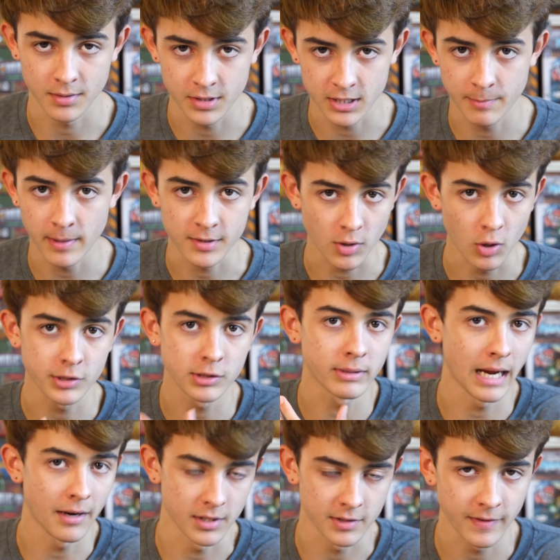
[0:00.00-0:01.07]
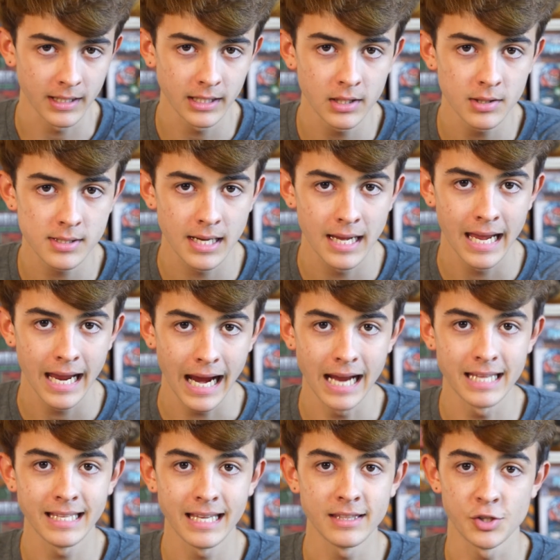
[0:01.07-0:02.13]
So despairs also count as failures,
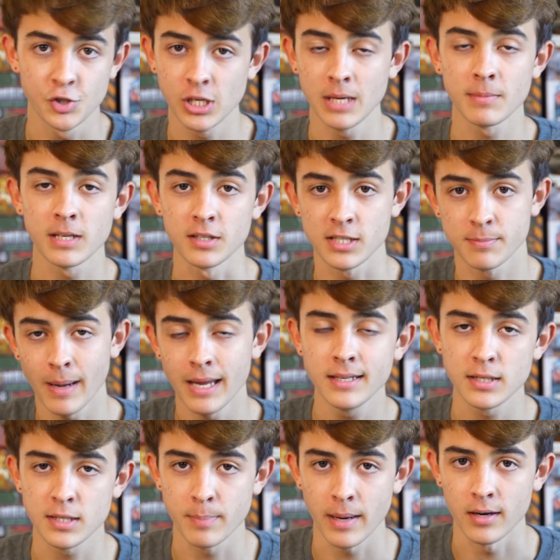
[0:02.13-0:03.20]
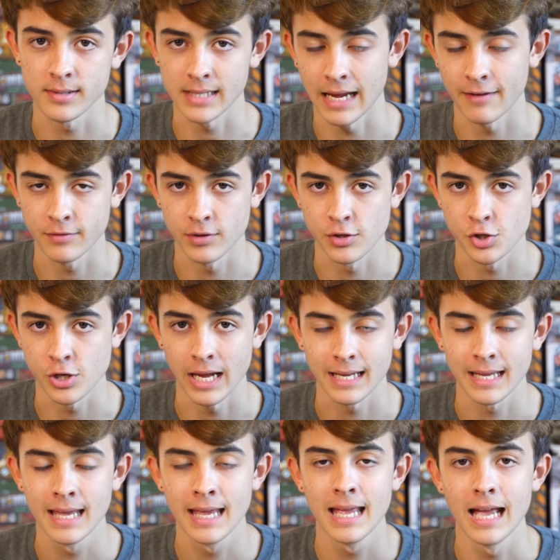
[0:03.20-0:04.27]
and then the GM can spend despairs after the
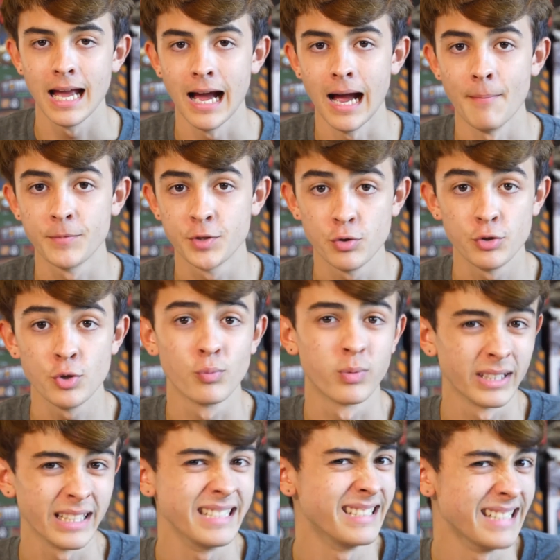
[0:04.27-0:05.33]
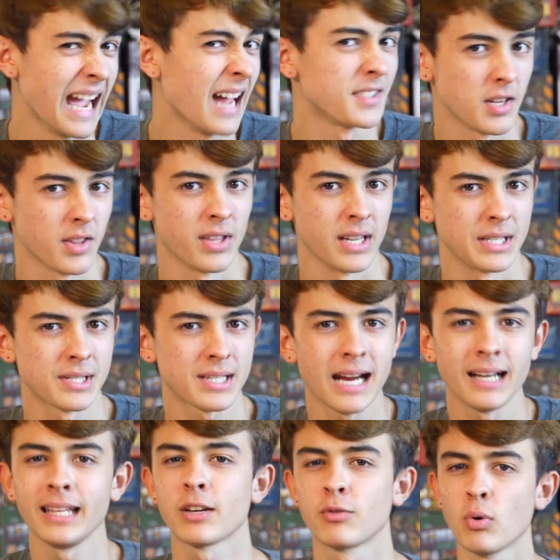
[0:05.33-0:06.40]
check um, to do really nasty things,
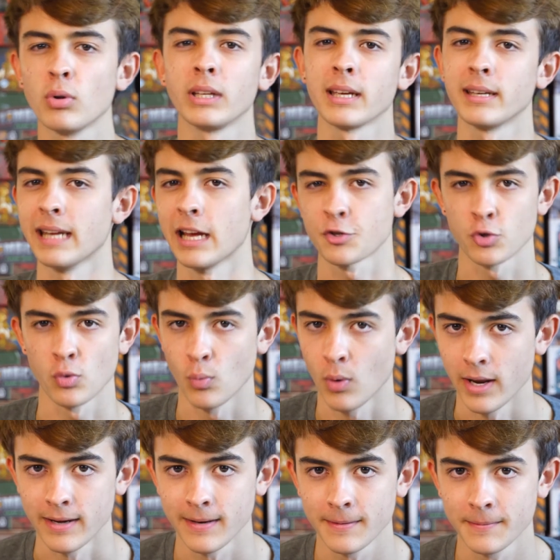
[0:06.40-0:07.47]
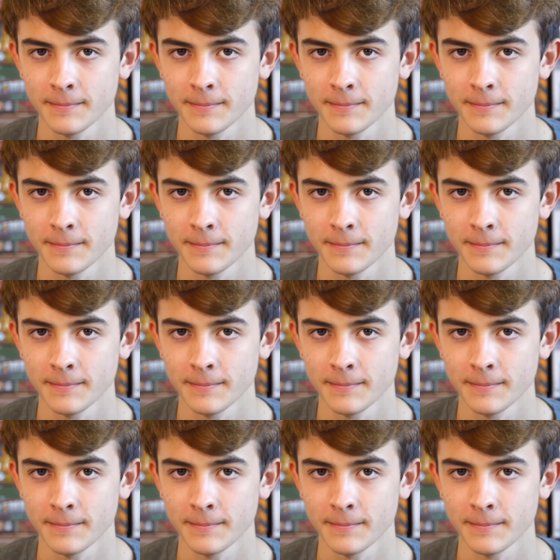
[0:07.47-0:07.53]
kind of like rolling a natural one.